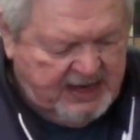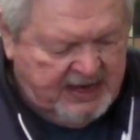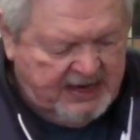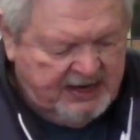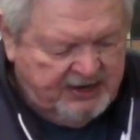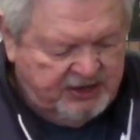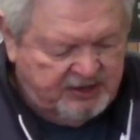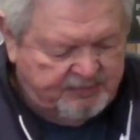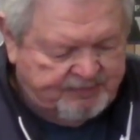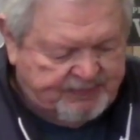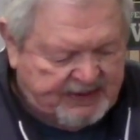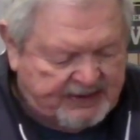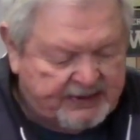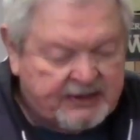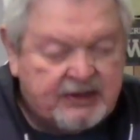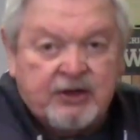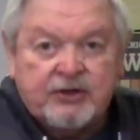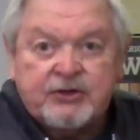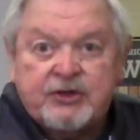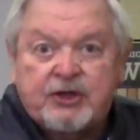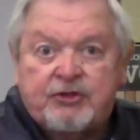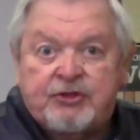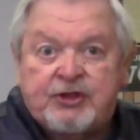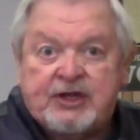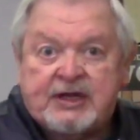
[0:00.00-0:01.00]
Depending on
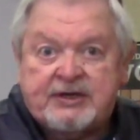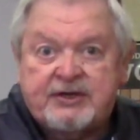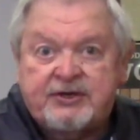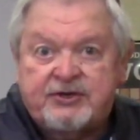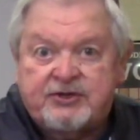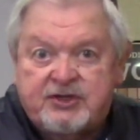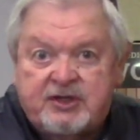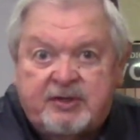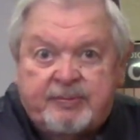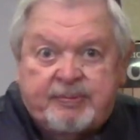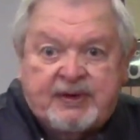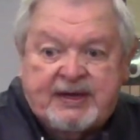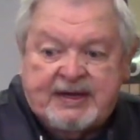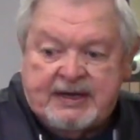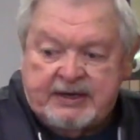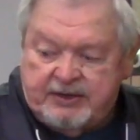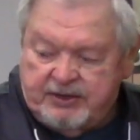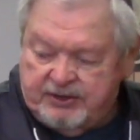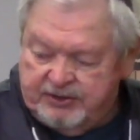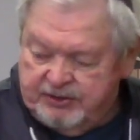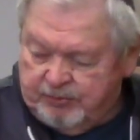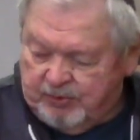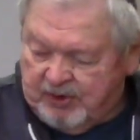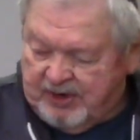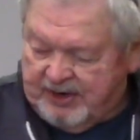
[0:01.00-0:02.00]
the thickness of the blank
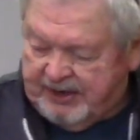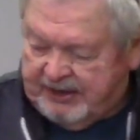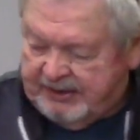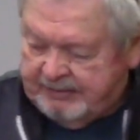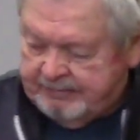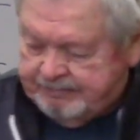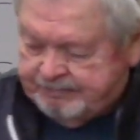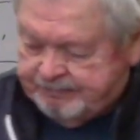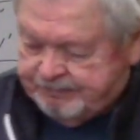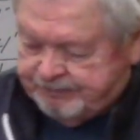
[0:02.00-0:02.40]
you're running,